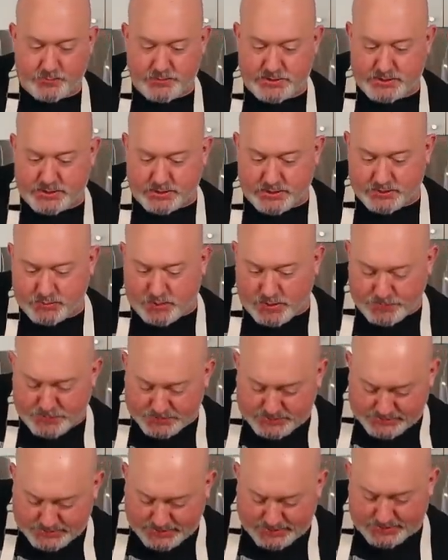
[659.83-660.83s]
I'm just gonna scrape the
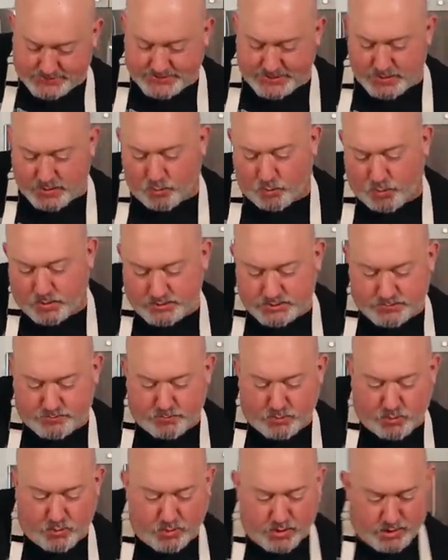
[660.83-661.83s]
sides down once
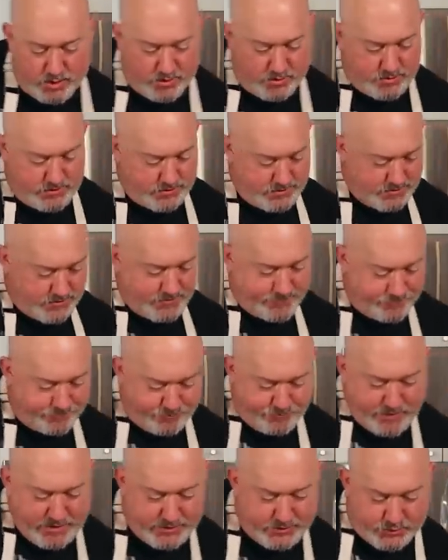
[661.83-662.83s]
more.
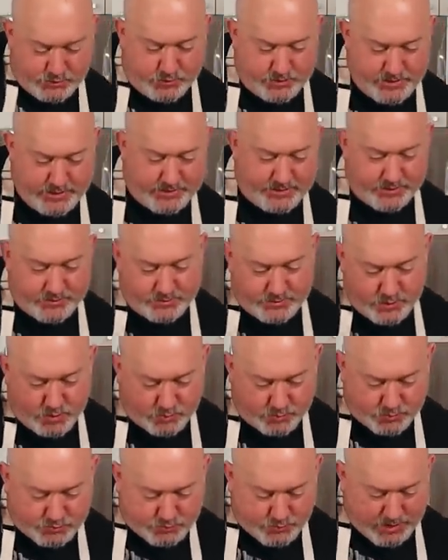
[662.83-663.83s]
Make sure that there's
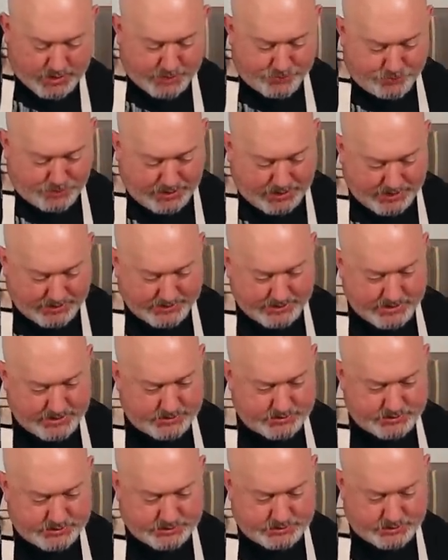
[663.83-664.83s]
no dry
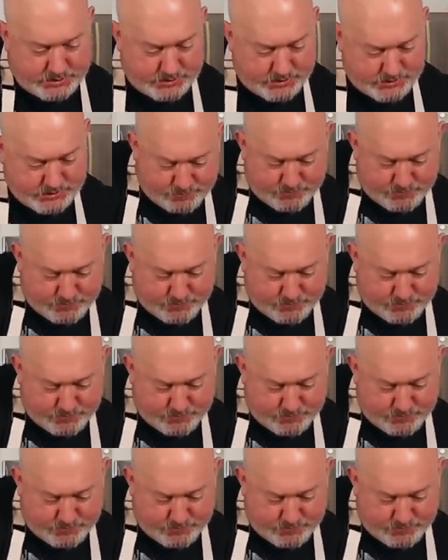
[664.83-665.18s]
pockets.